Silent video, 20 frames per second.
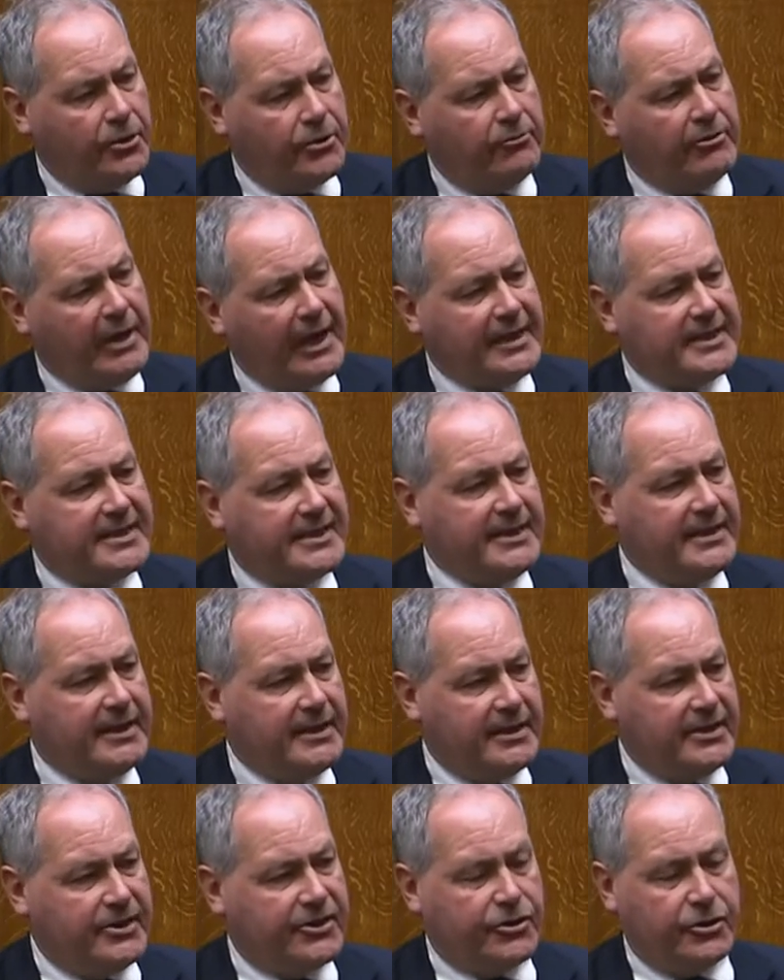The reality
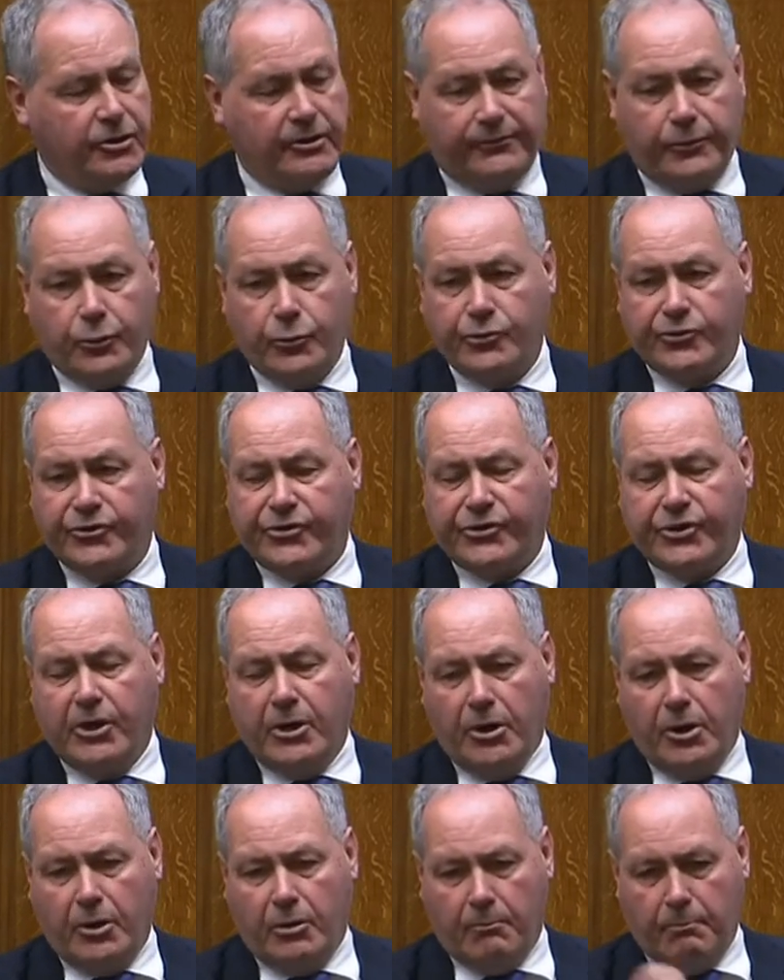is that, of course,
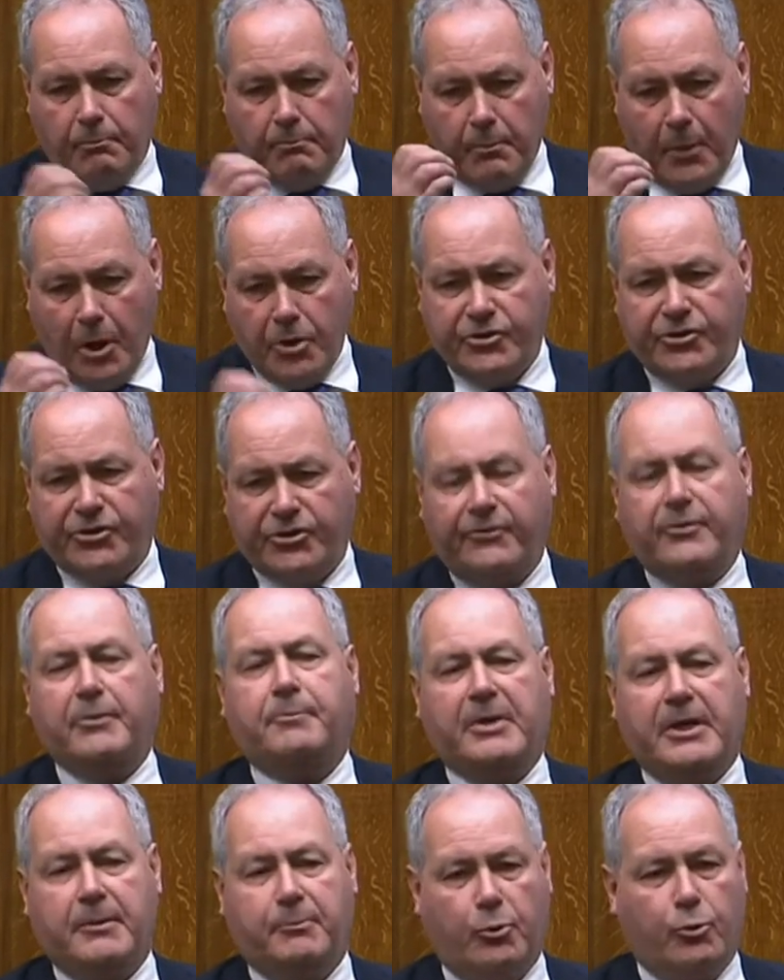most of
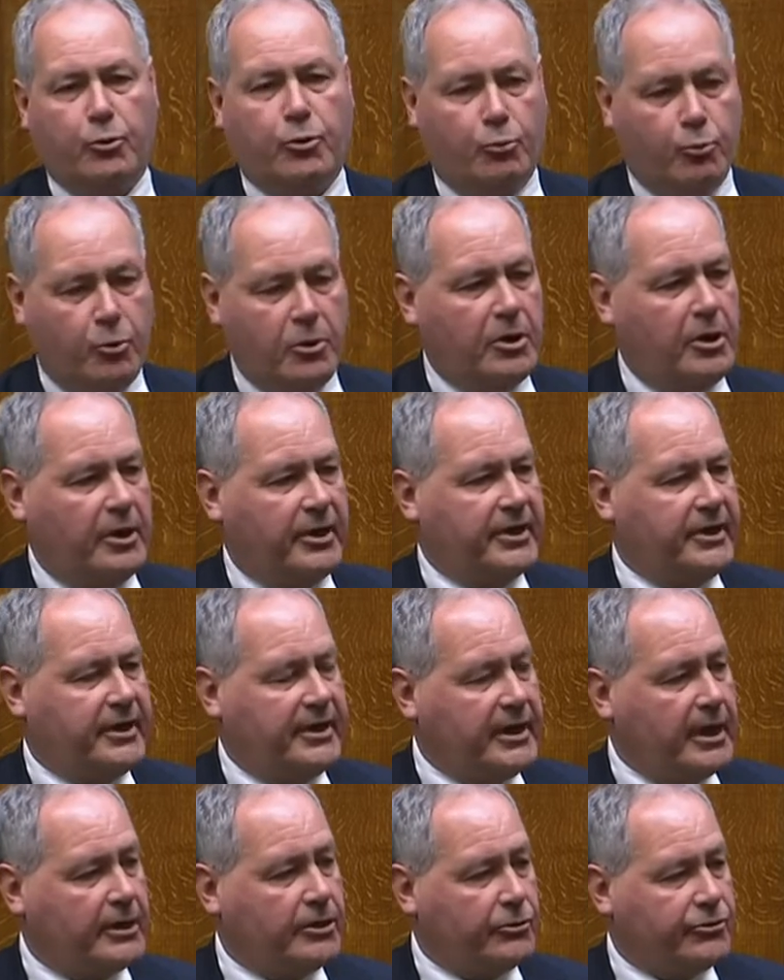the people that work
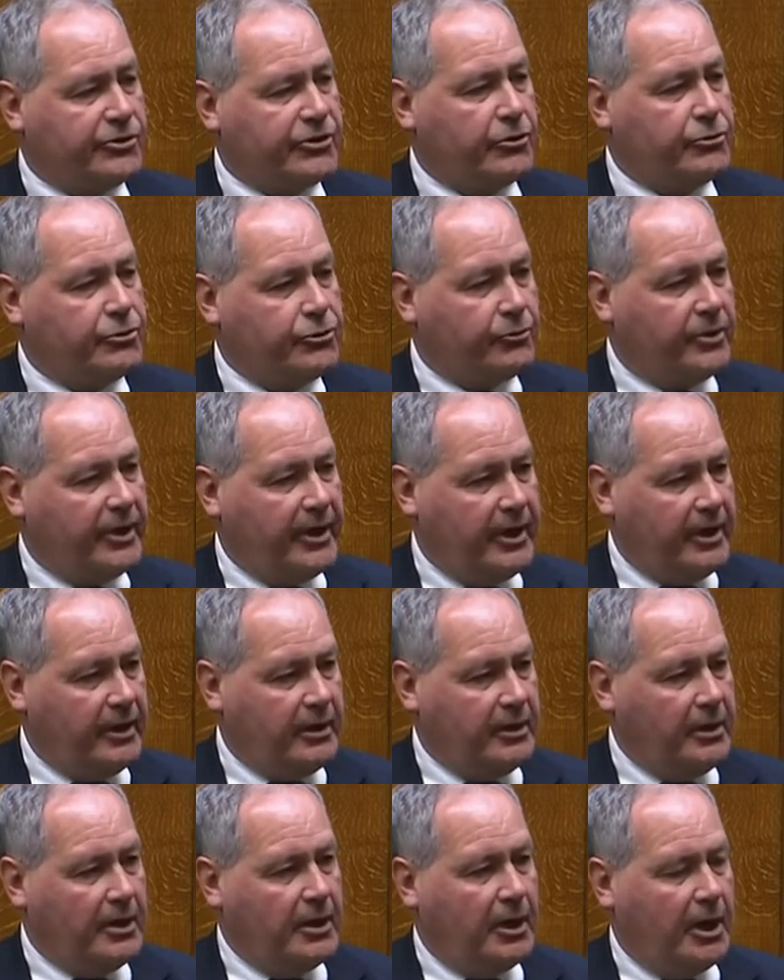in adult social
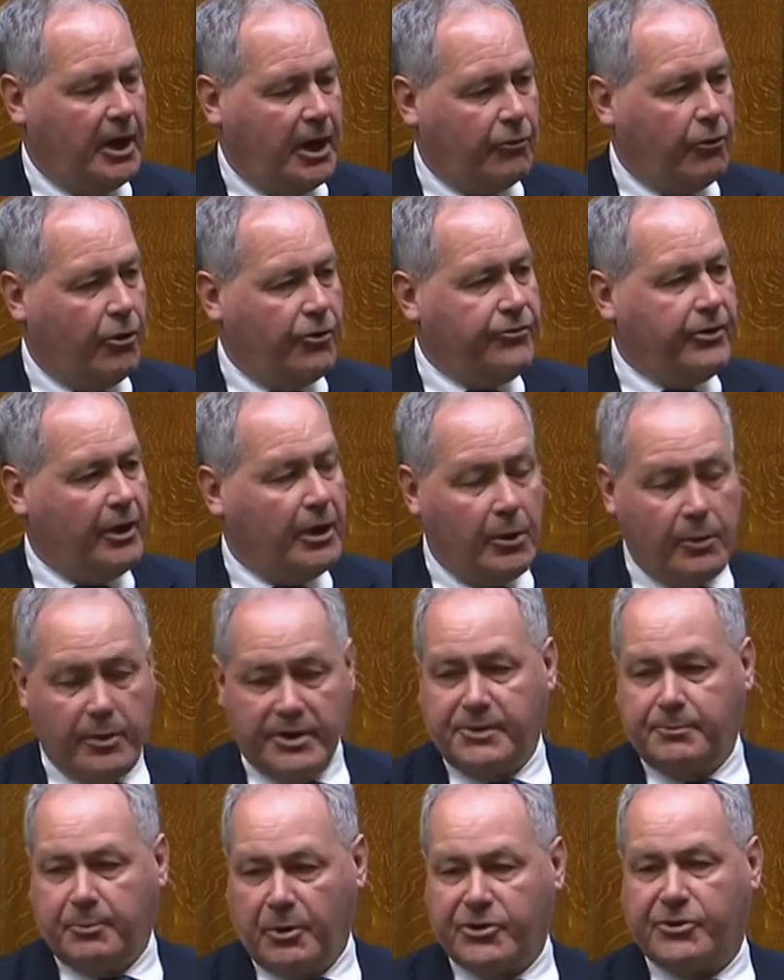care are on the
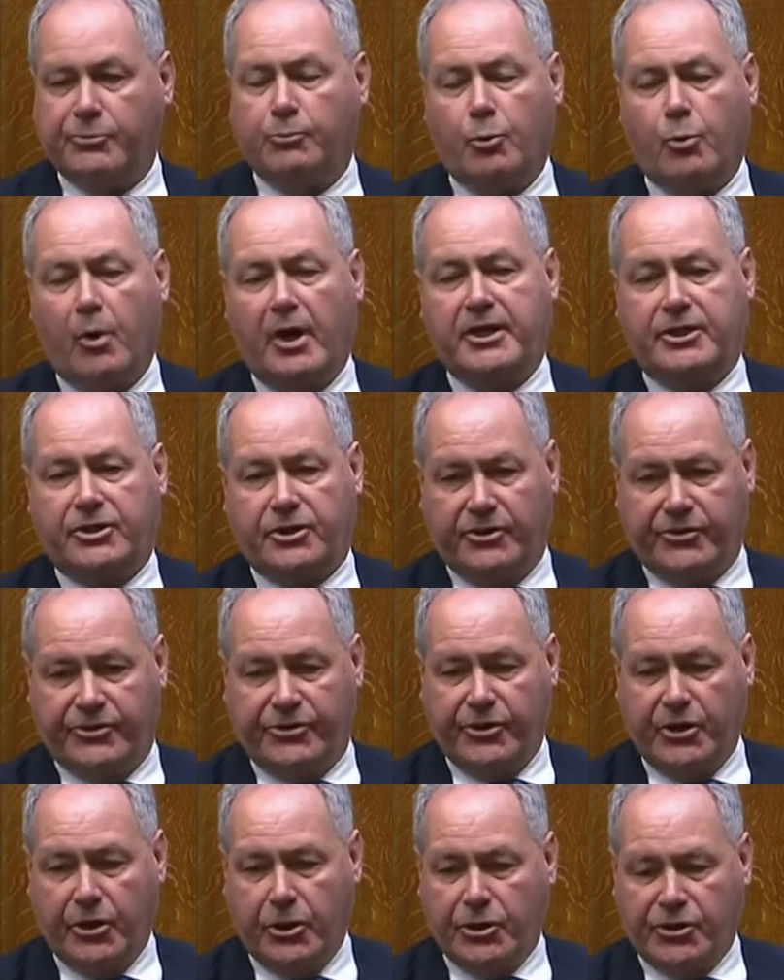lowest possible
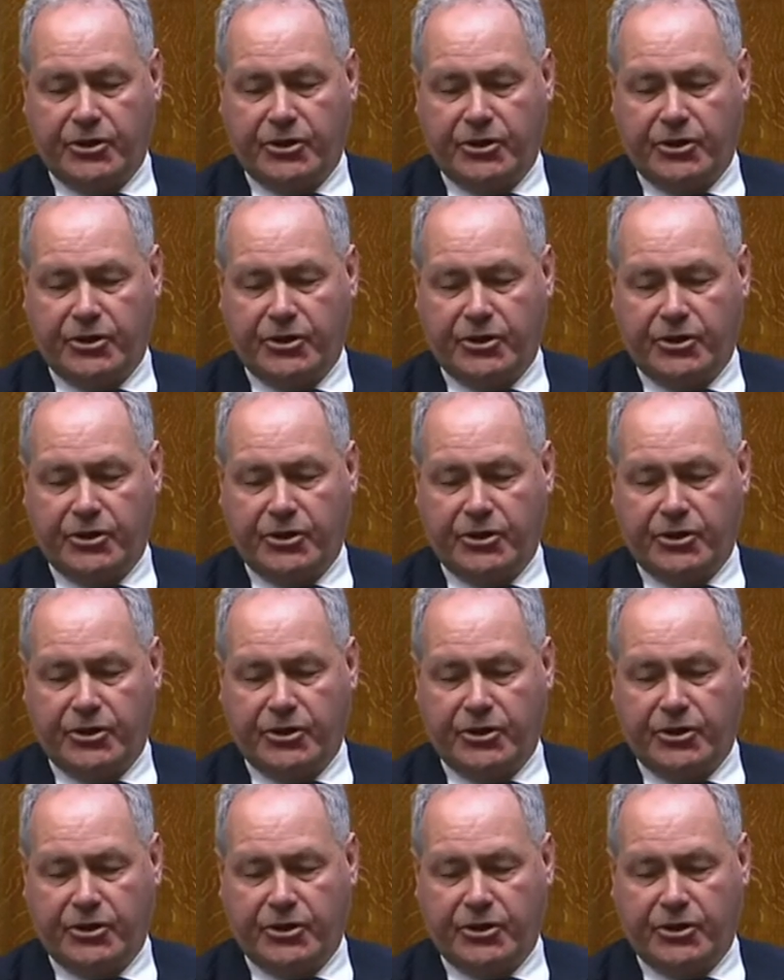wages.